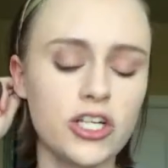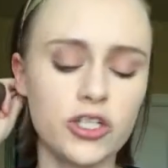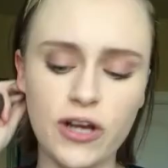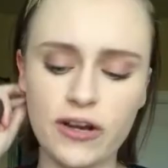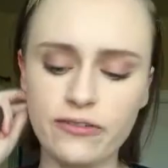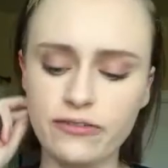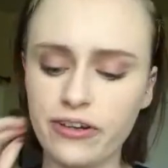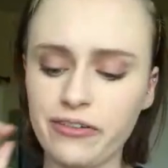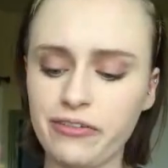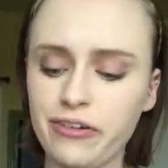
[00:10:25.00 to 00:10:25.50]

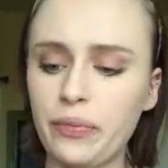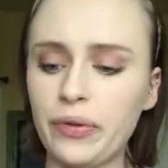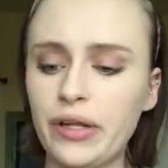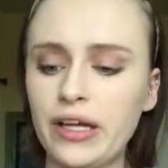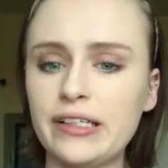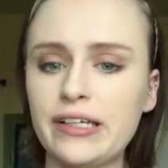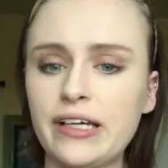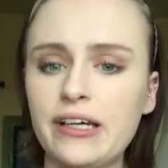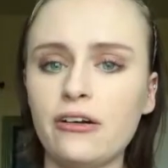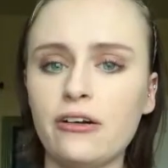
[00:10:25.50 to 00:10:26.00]
So after I
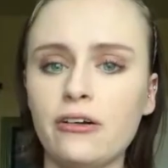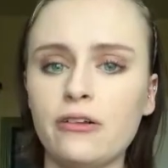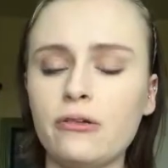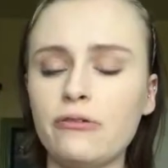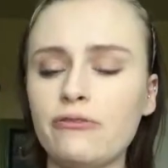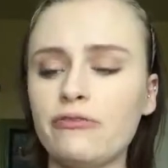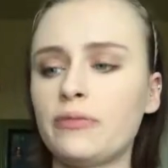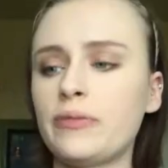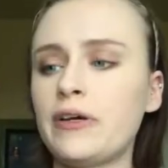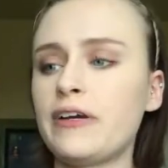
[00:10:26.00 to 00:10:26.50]
put that all
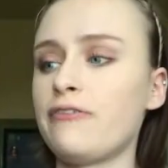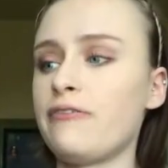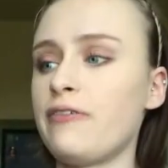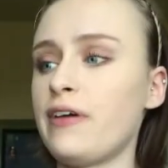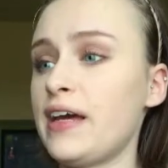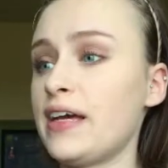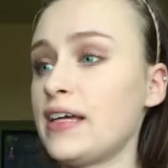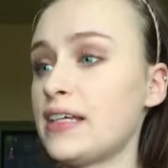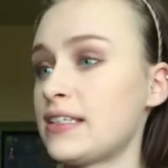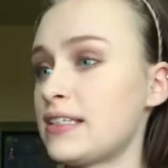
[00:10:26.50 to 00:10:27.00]
over my
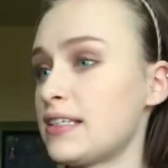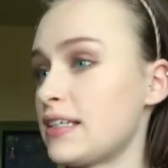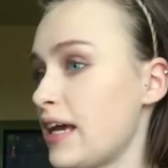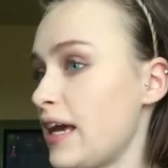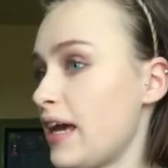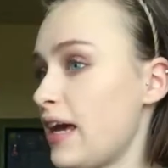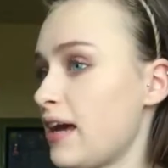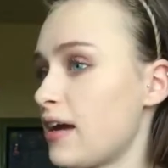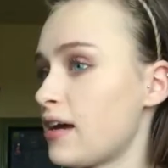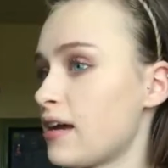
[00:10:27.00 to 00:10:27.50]
face
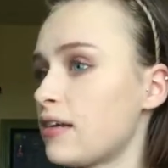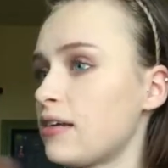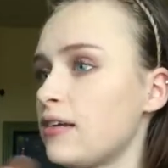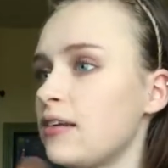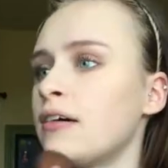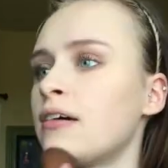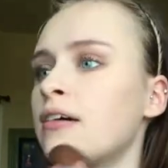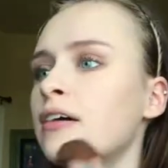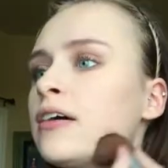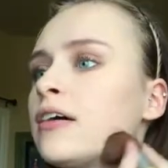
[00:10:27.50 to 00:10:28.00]

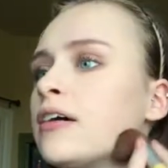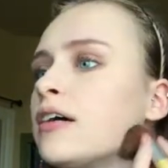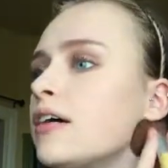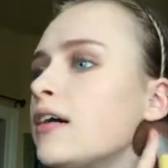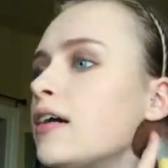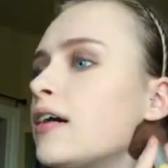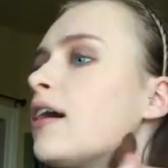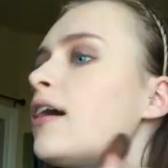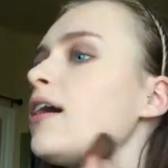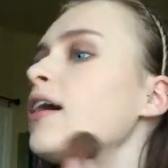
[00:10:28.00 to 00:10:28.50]
and
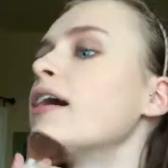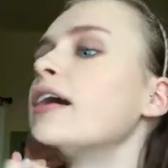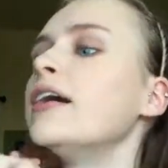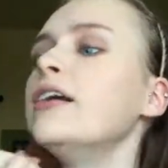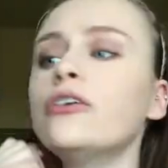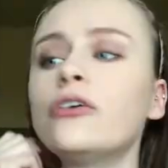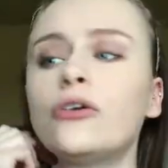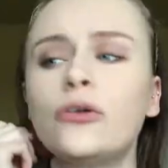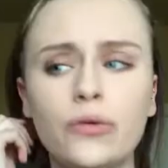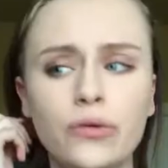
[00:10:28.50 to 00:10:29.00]

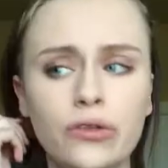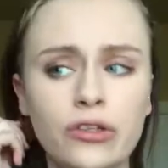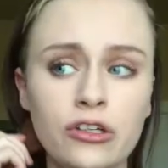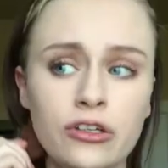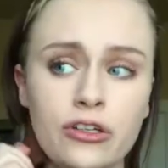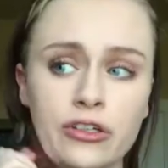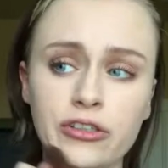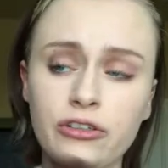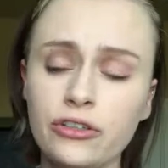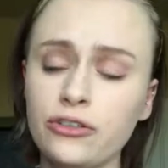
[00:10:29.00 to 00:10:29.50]
I don't
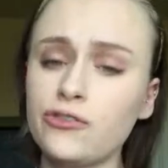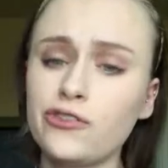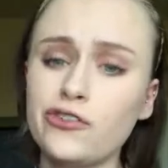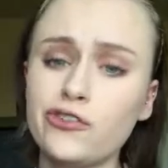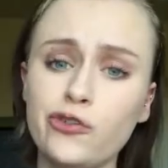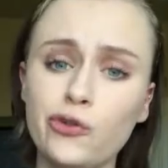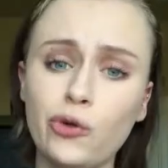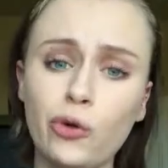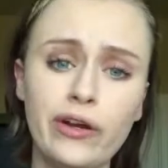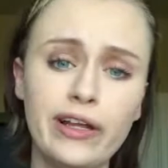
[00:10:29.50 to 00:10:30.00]
look
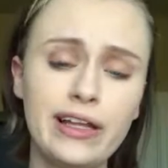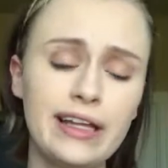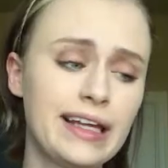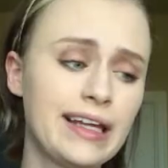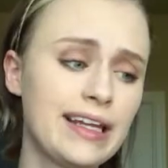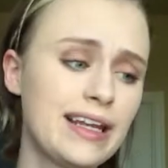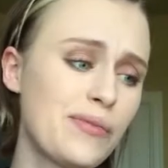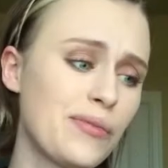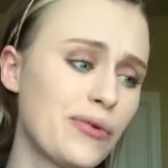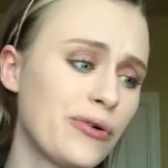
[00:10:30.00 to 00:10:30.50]
too
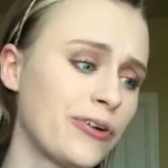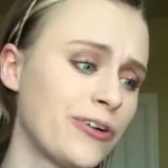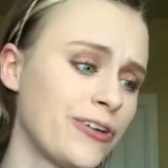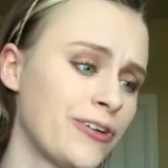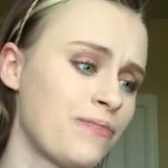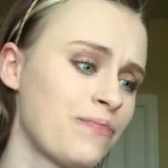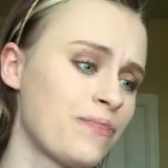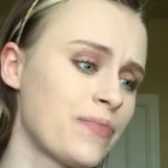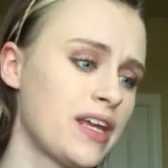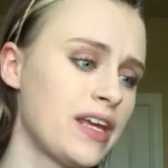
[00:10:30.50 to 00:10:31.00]
oily anymore,
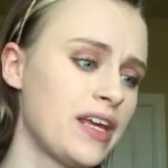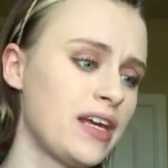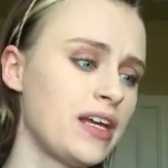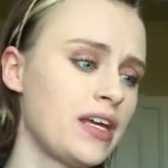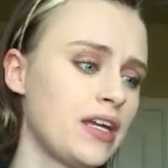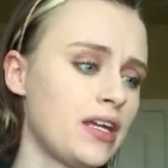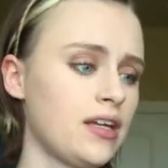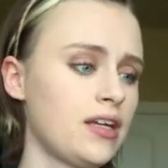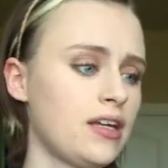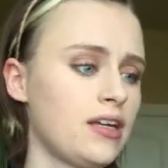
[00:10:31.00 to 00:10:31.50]

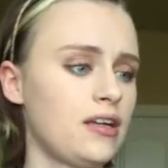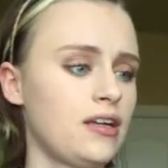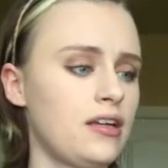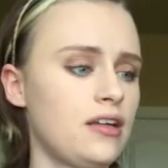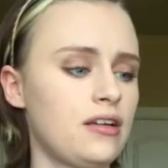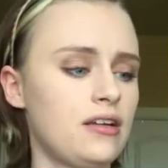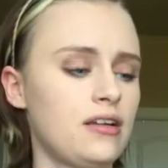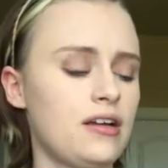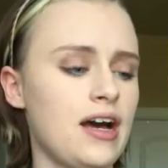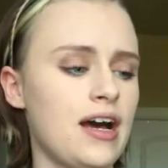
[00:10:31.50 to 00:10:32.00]

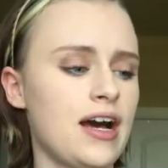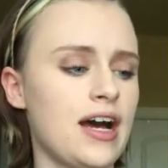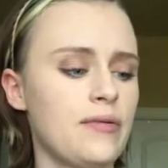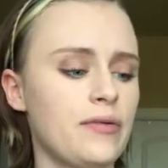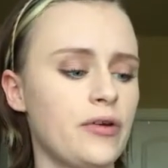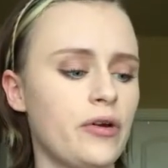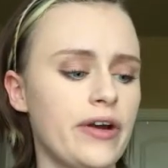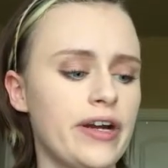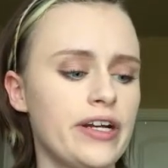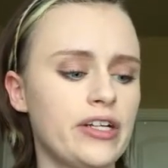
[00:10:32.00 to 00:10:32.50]

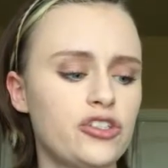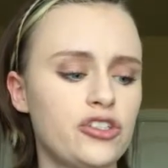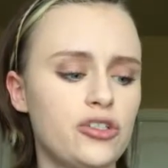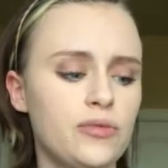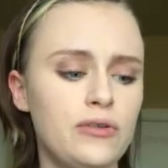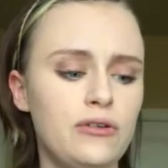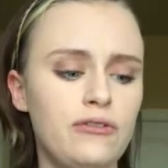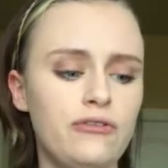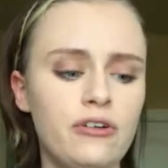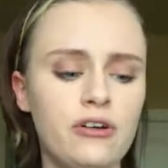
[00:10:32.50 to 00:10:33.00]
I'm going
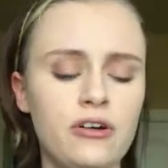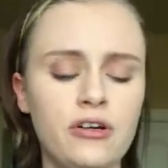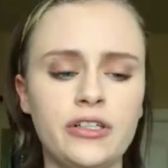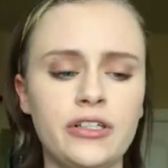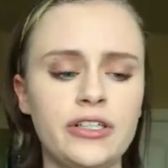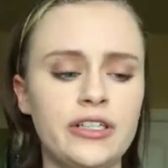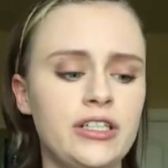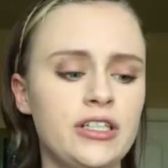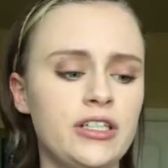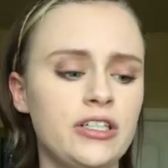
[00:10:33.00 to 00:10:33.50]
to move
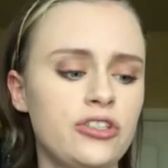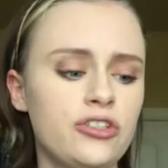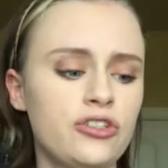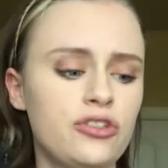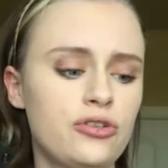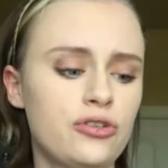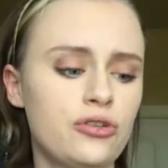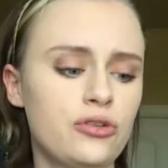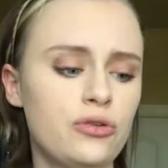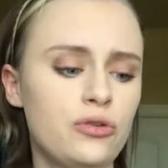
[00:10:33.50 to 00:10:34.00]
on
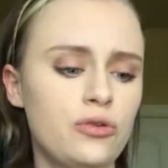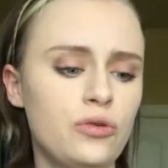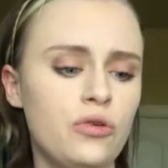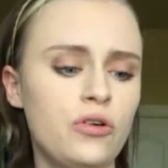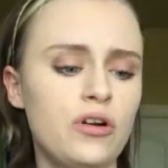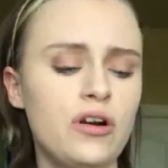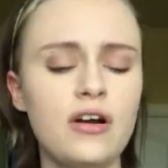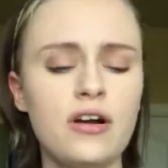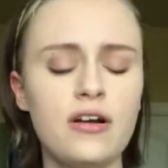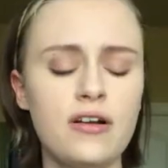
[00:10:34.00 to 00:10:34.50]
to,